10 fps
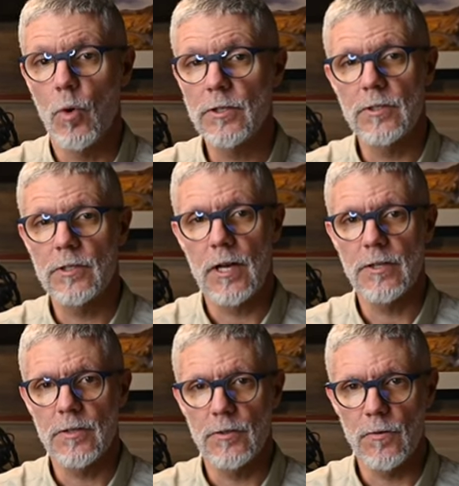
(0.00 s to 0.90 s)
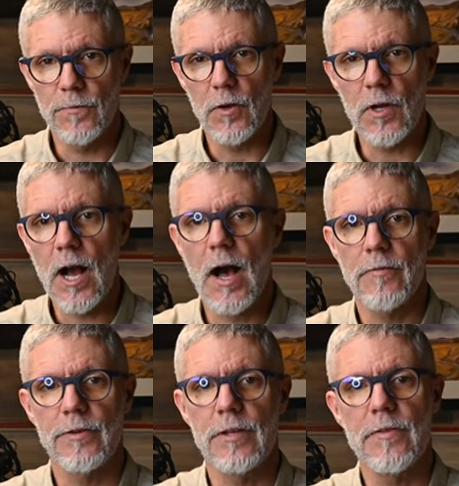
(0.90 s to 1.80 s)
once it's on, you'll feel
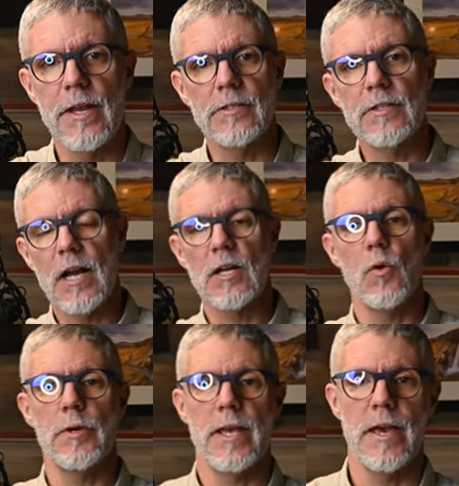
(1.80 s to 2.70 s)
confident that it's not going